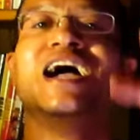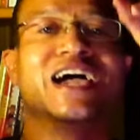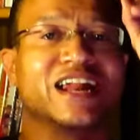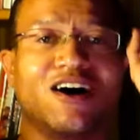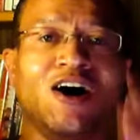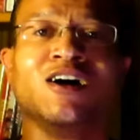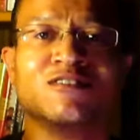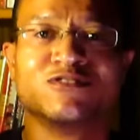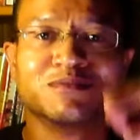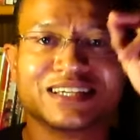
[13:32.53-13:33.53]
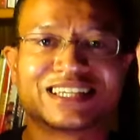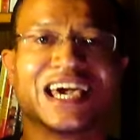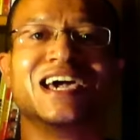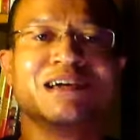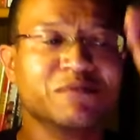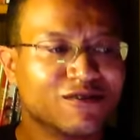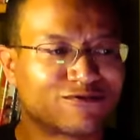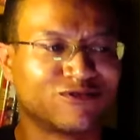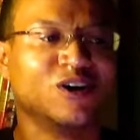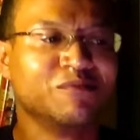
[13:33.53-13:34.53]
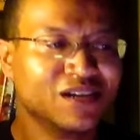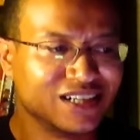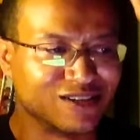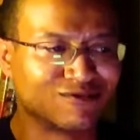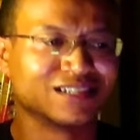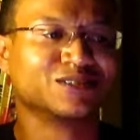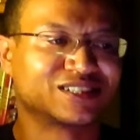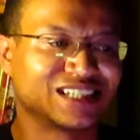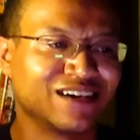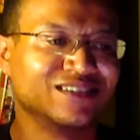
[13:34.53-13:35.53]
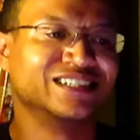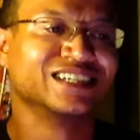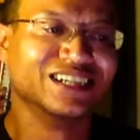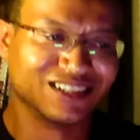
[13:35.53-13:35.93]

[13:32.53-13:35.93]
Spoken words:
and all of them came from the original 70s,